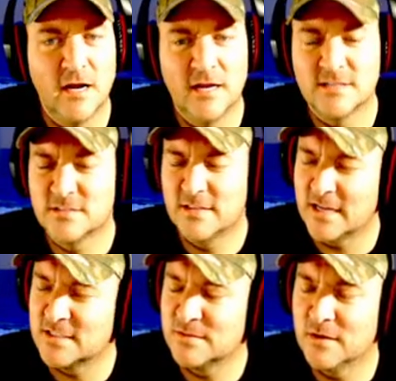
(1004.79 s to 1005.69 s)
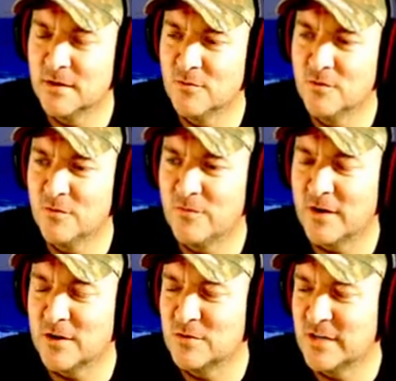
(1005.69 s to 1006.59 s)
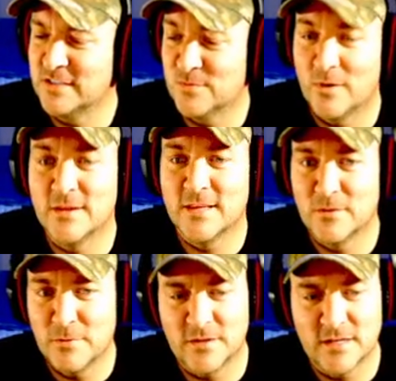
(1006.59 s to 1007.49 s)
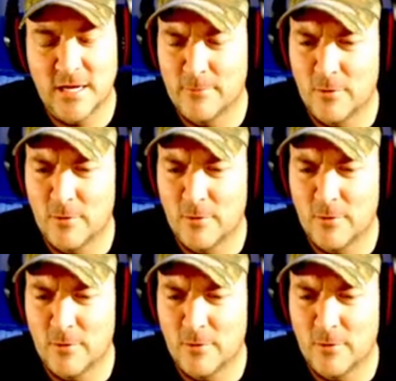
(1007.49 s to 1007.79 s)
That's if I could change one thing about the game,